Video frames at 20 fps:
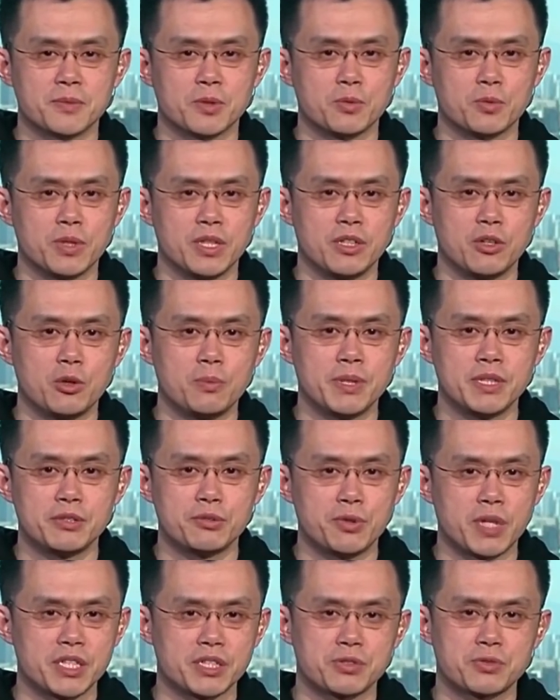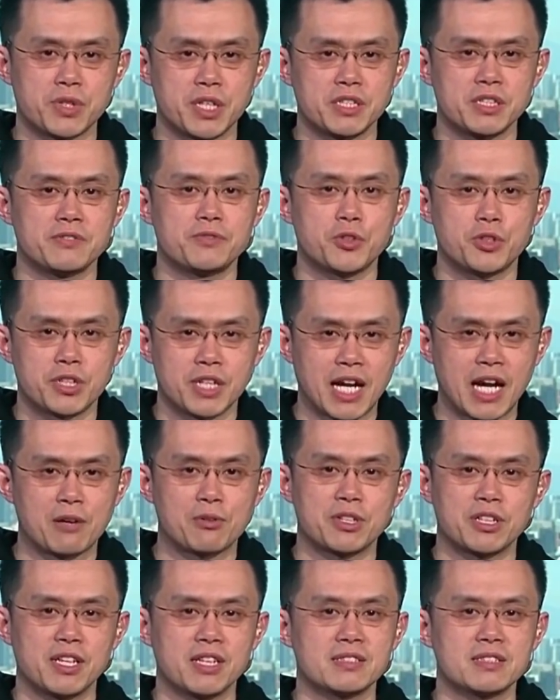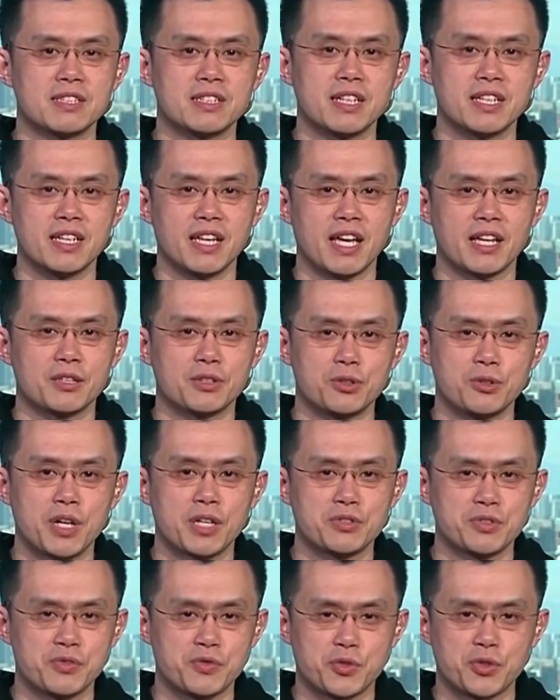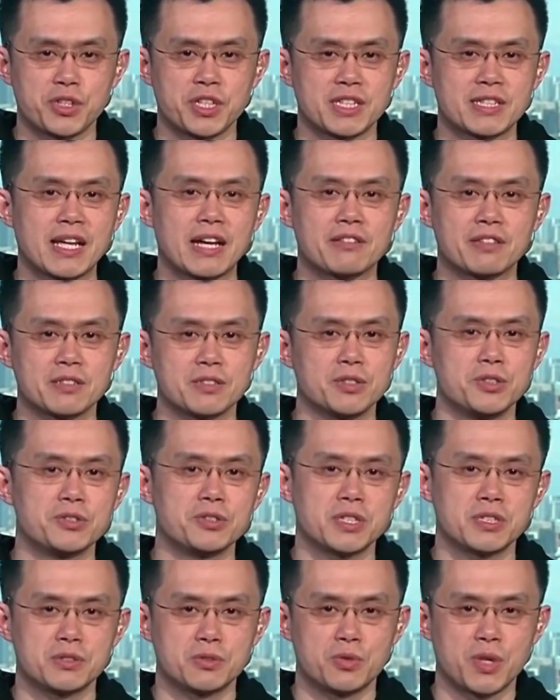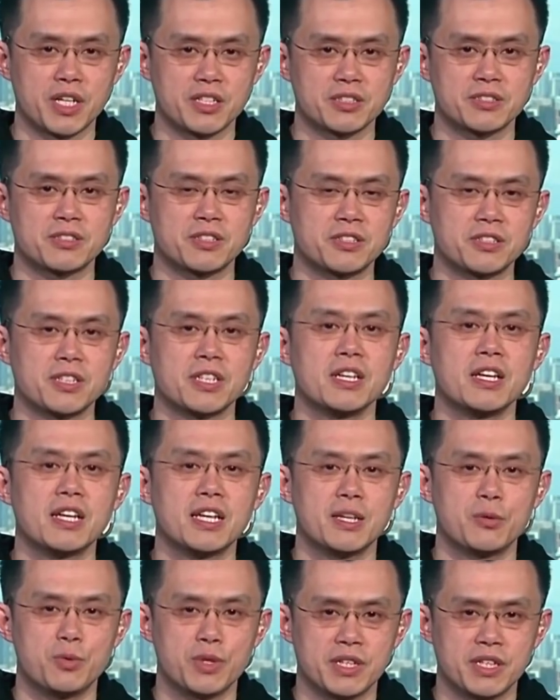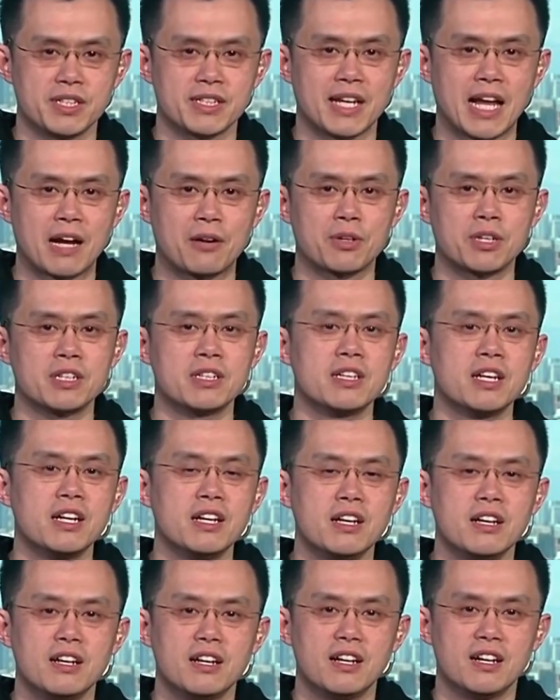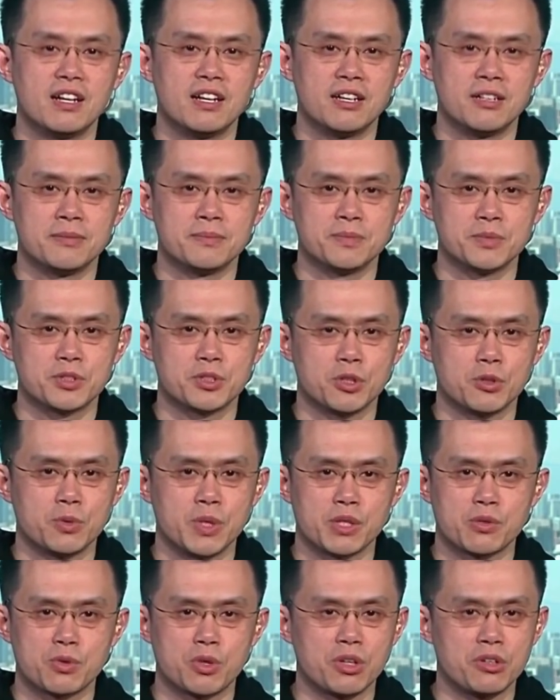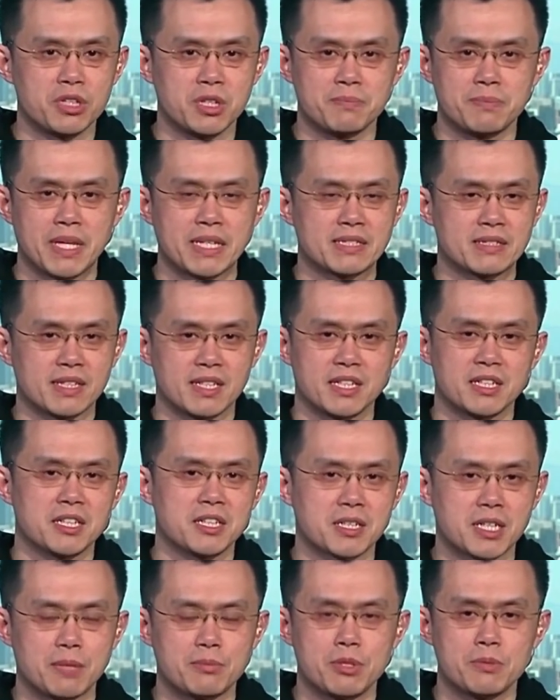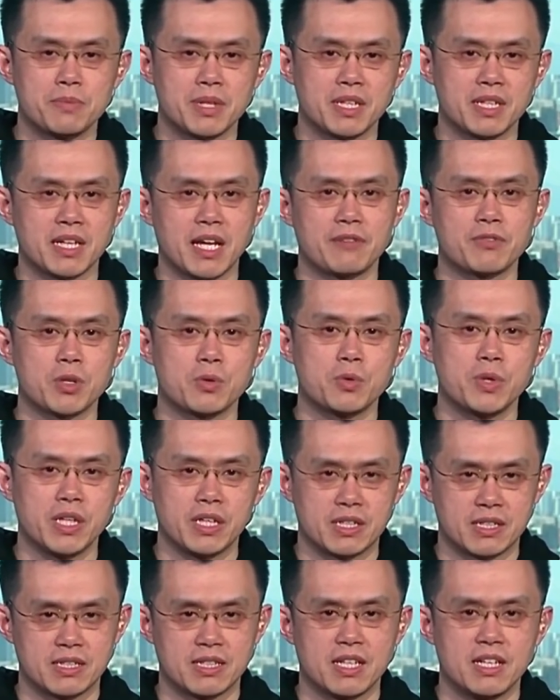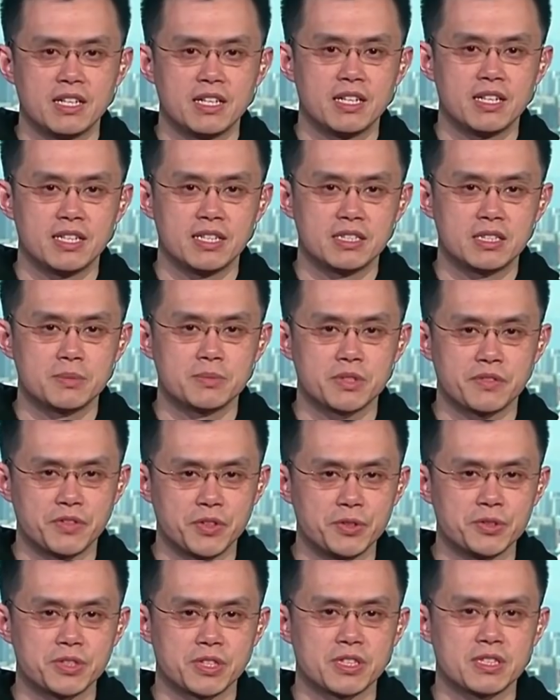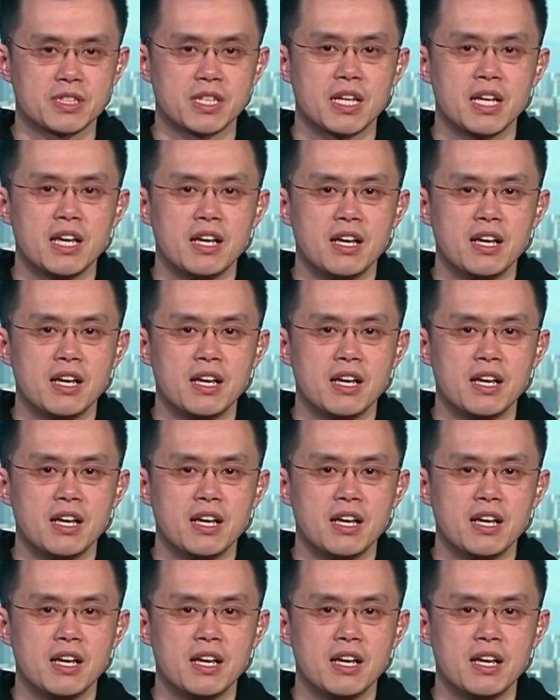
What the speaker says: We opened registration for an hour yesterday, and 240,000 users registered within an hour. So we're growing basically a couple of million every week in terms of users.